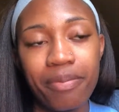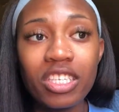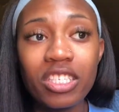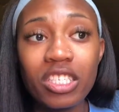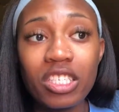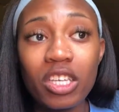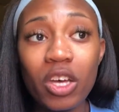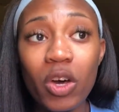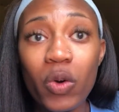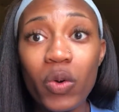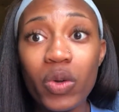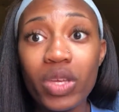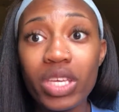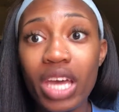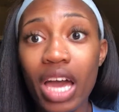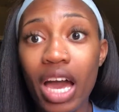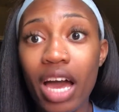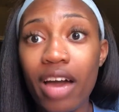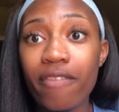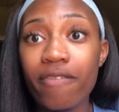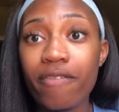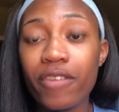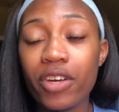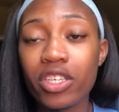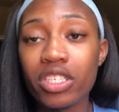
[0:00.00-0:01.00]
So
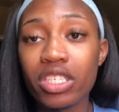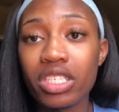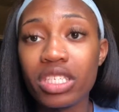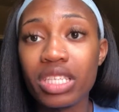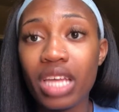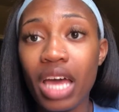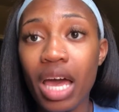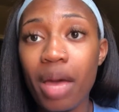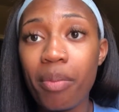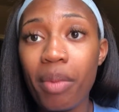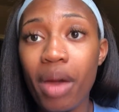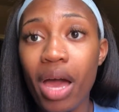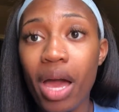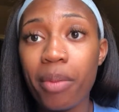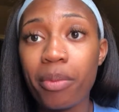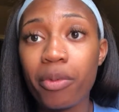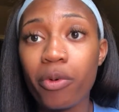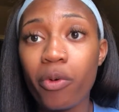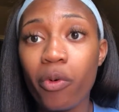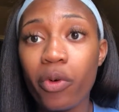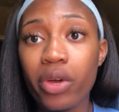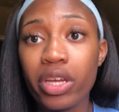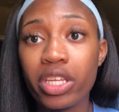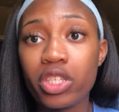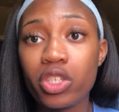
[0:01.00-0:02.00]
yeah, first step, I'm
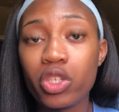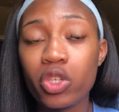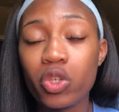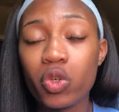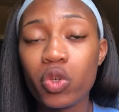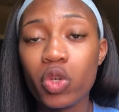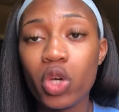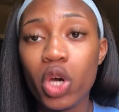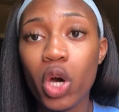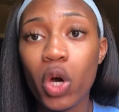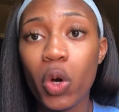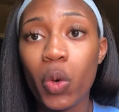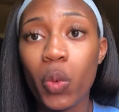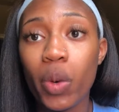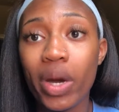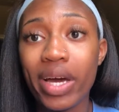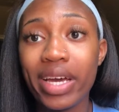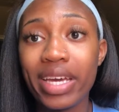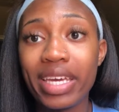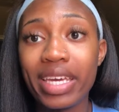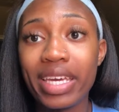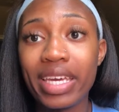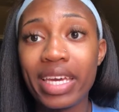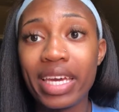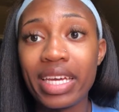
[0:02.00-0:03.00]
going to go
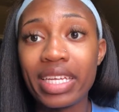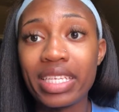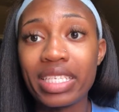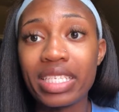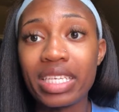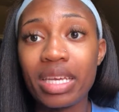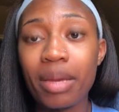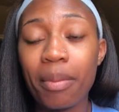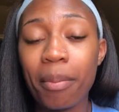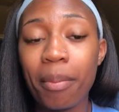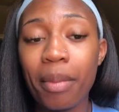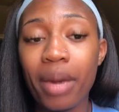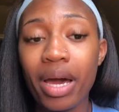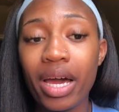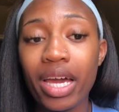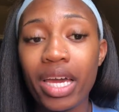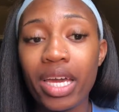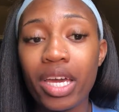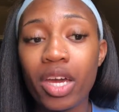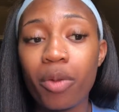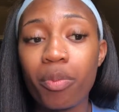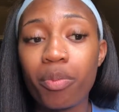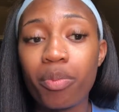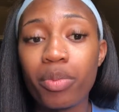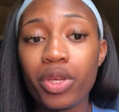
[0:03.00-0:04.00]
get
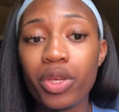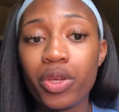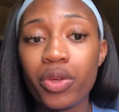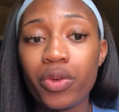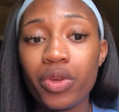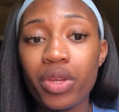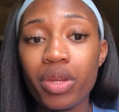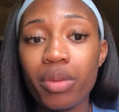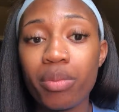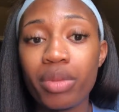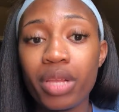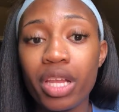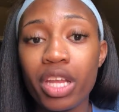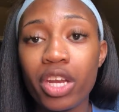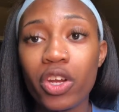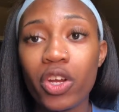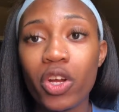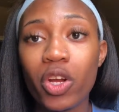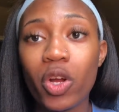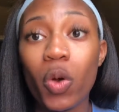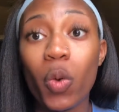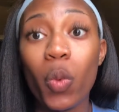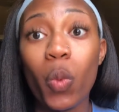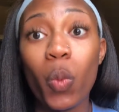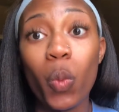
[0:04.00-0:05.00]
my beauty
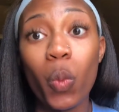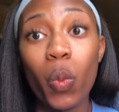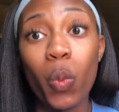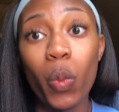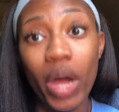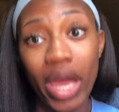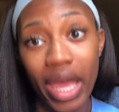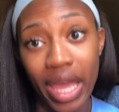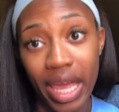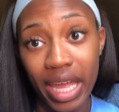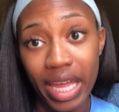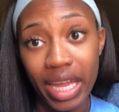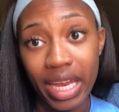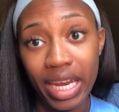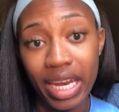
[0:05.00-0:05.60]
blender wet.